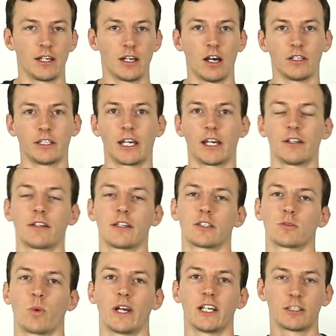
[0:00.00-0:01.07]
Altogether,
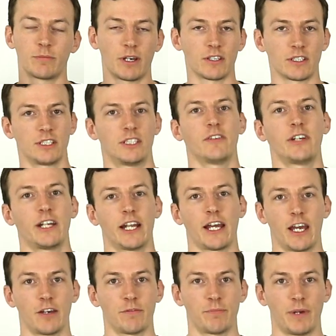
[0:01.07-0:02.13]
this weighs about
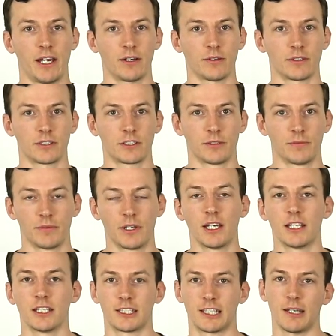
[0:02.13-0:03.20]
7.5 pounds.
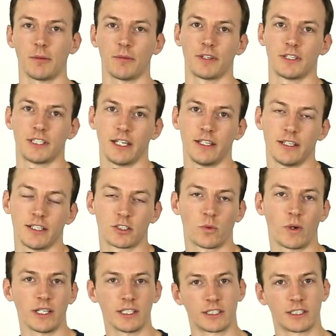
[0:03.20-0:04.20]
Setup of the tent is quite